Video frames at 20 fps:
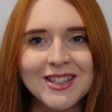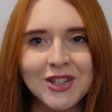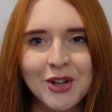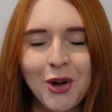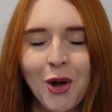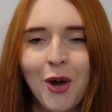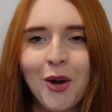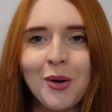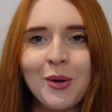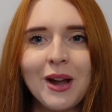to
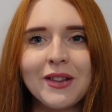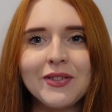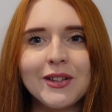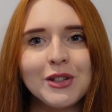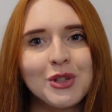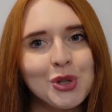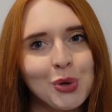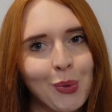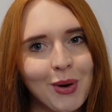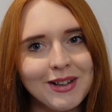go and
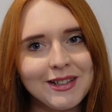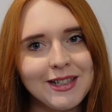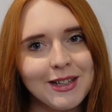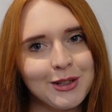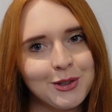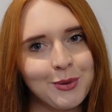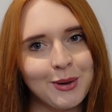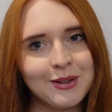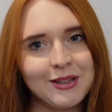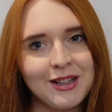then
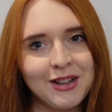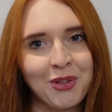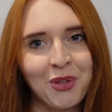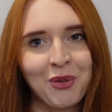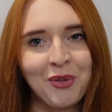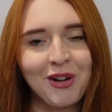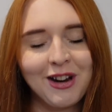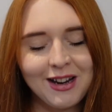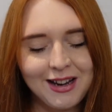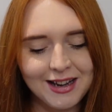
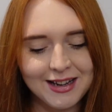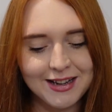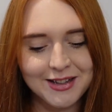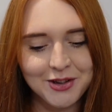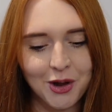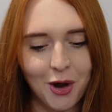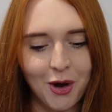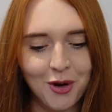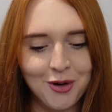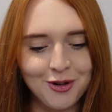2023
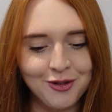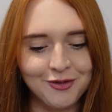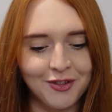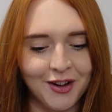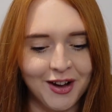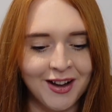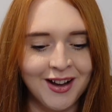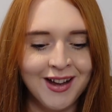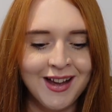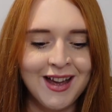is
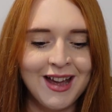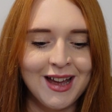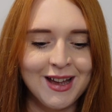over.